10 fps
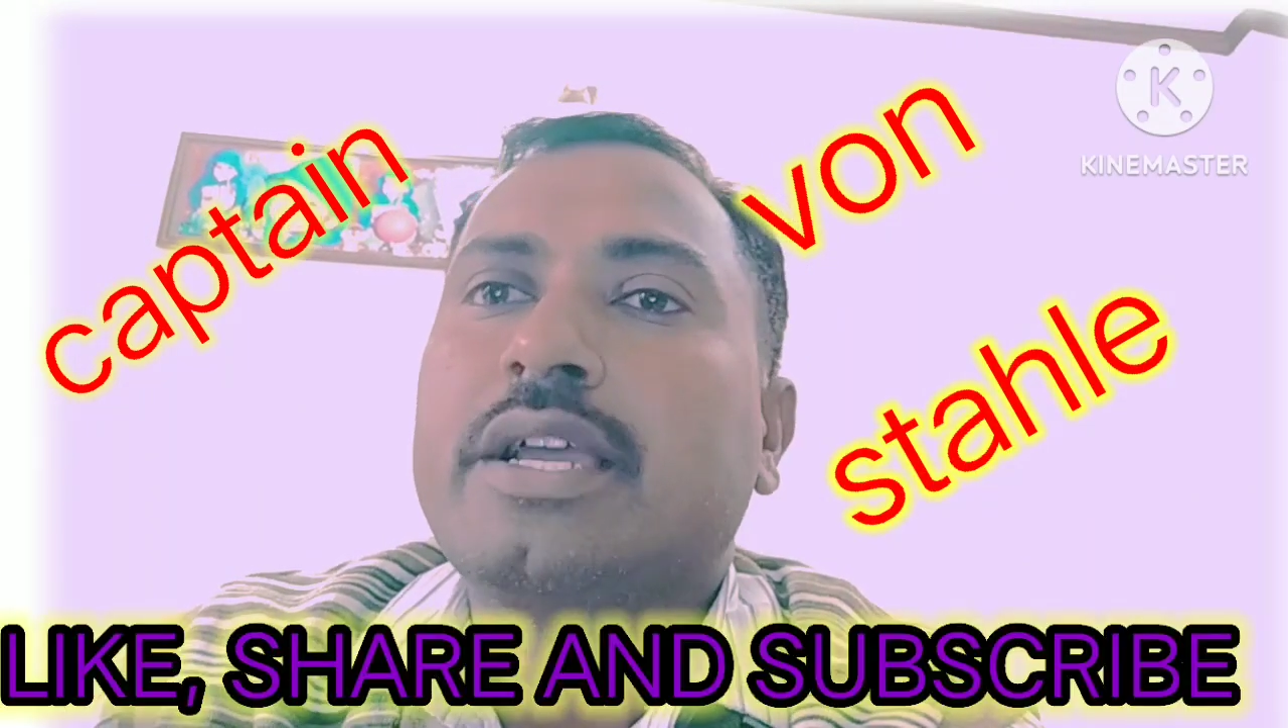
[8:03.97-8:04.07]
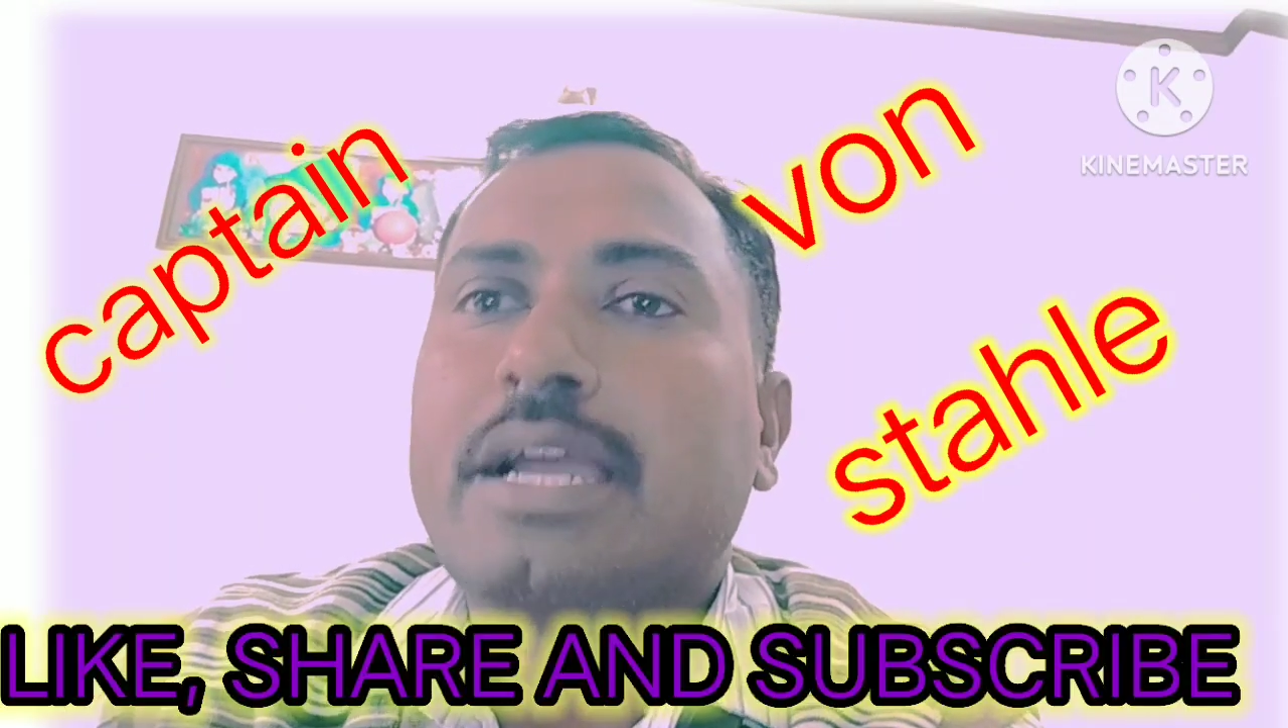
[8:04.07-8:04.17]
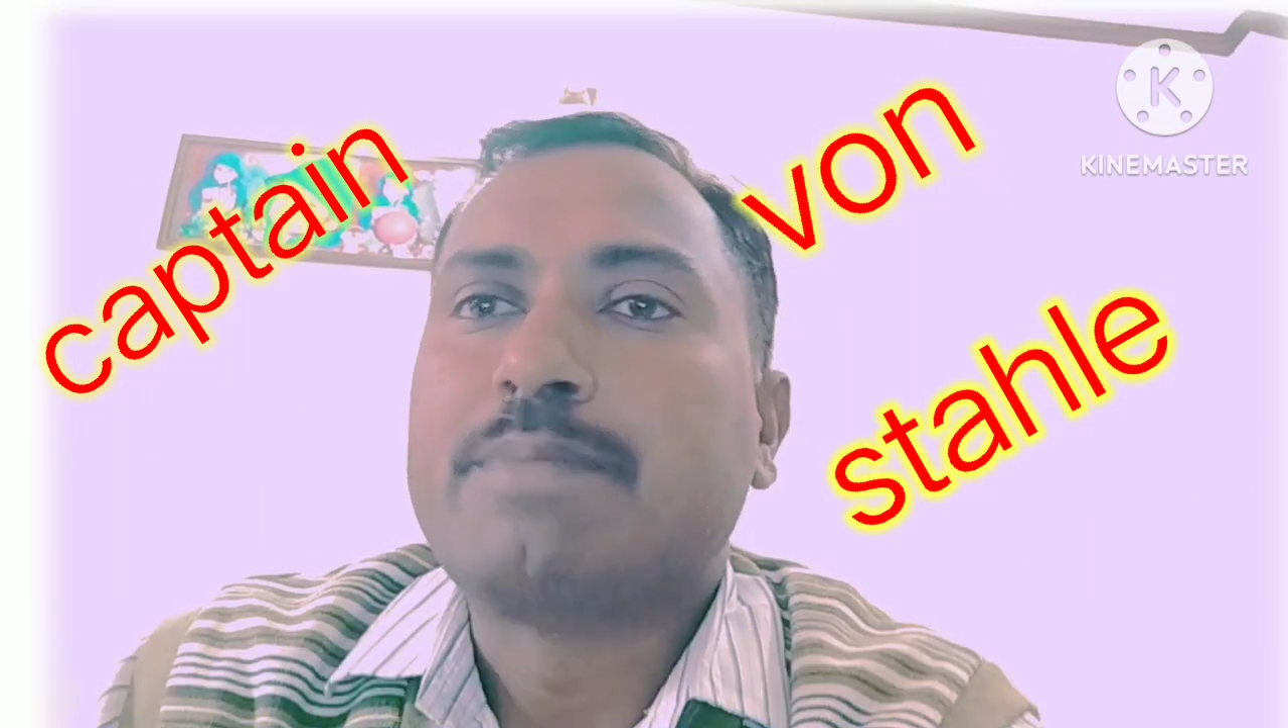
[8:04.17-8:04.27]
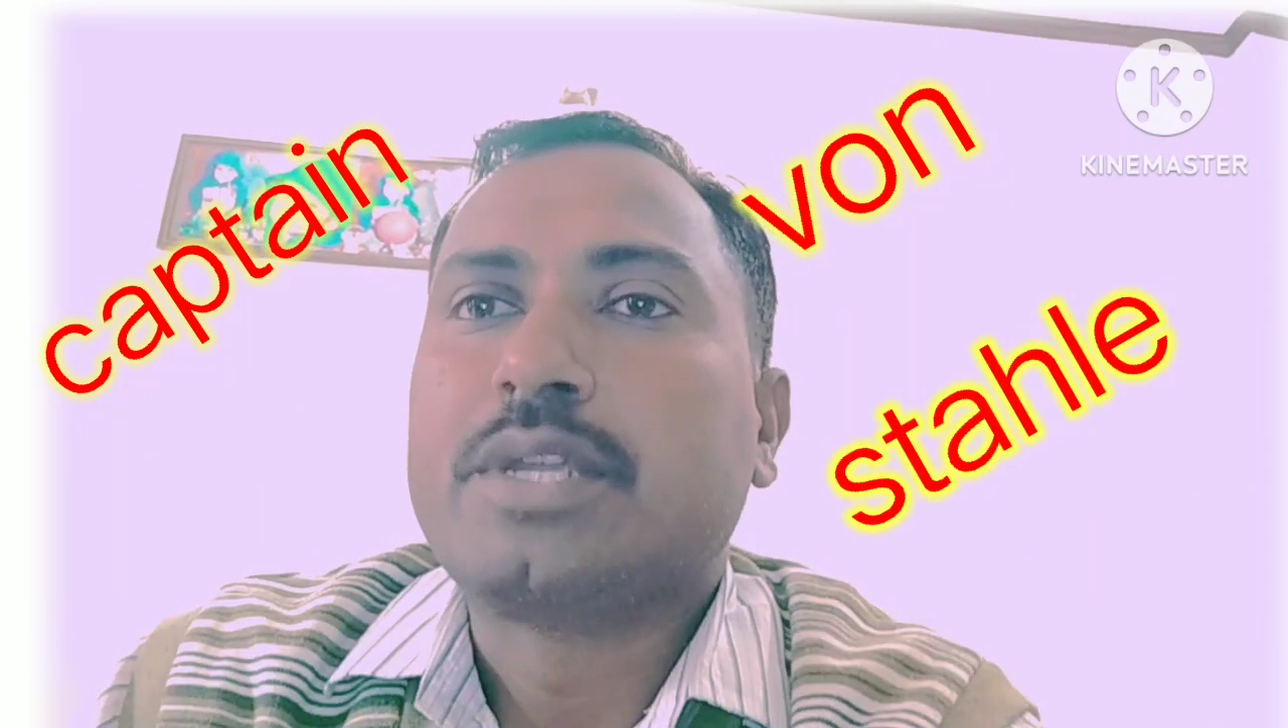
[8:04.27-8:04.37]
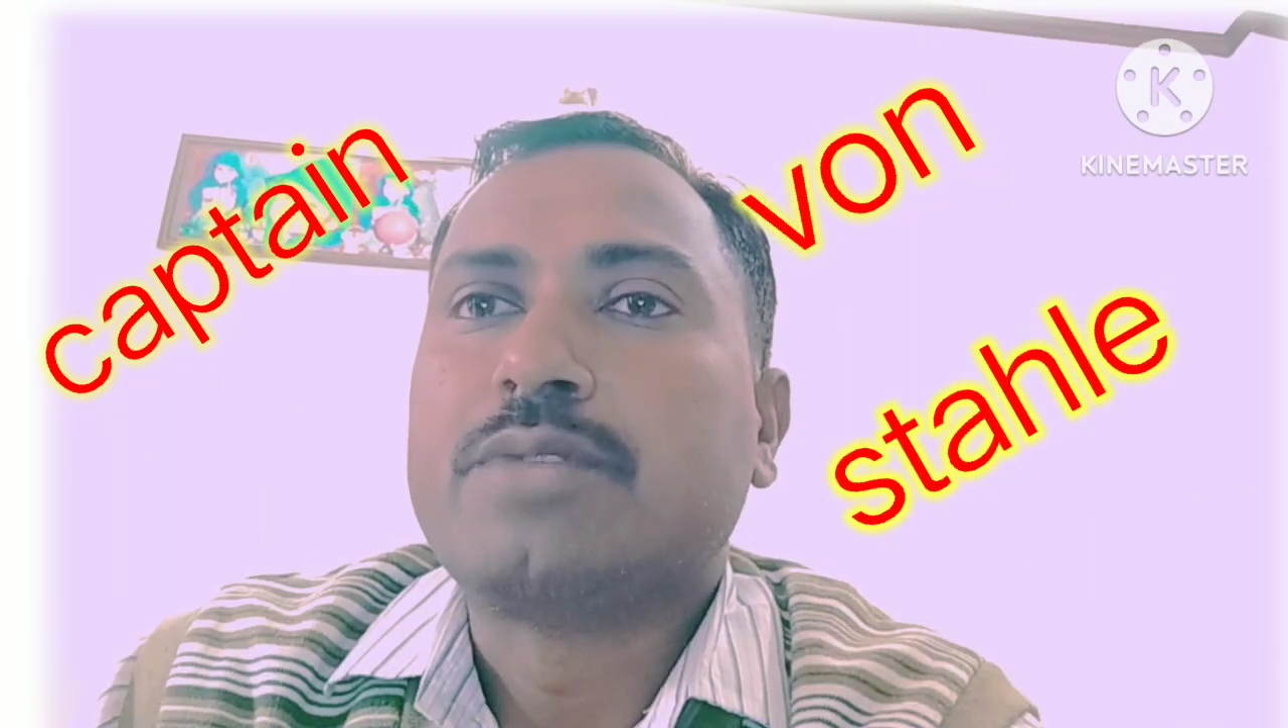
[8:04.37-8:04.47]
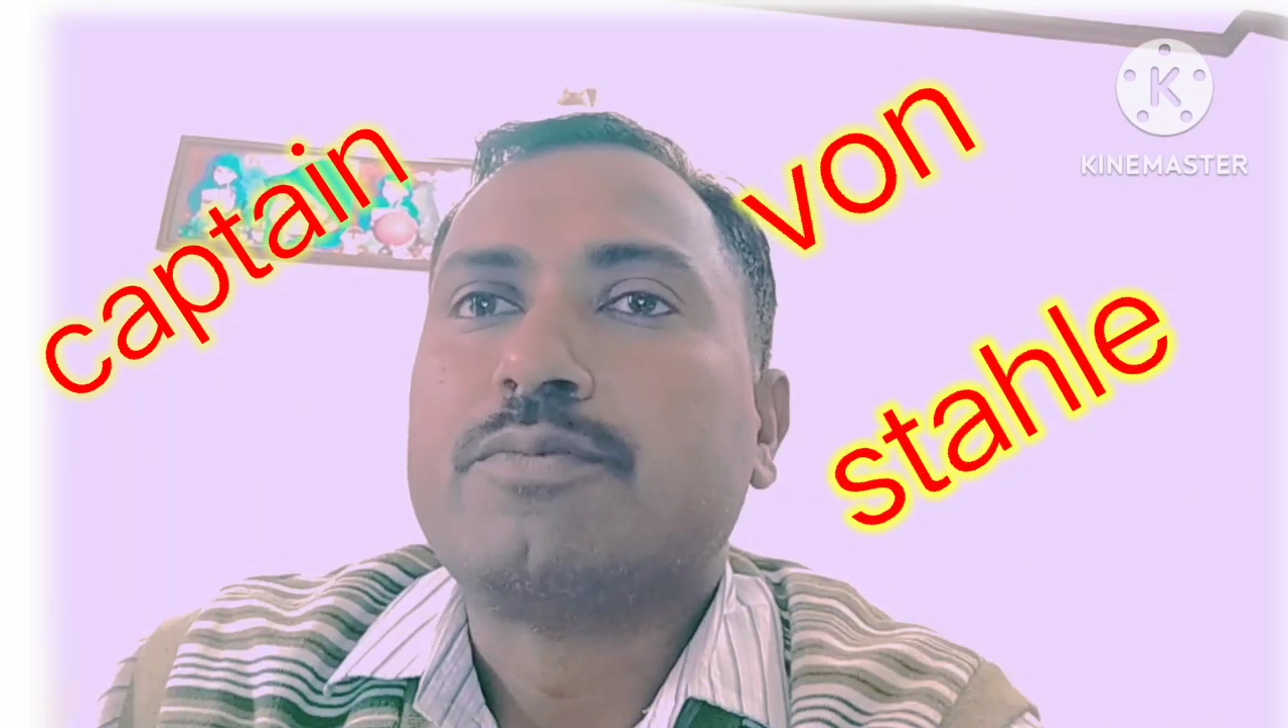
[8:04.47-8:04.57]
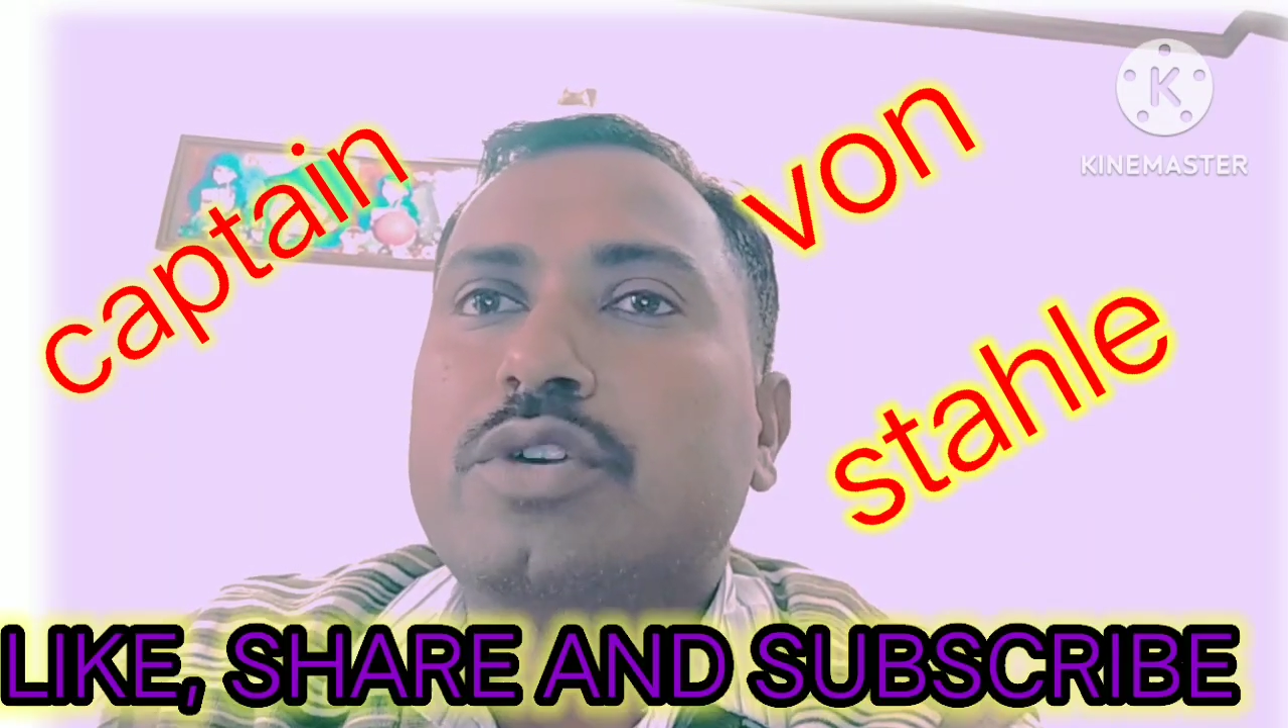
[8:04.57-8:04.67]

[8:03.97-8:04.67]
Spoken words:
Captain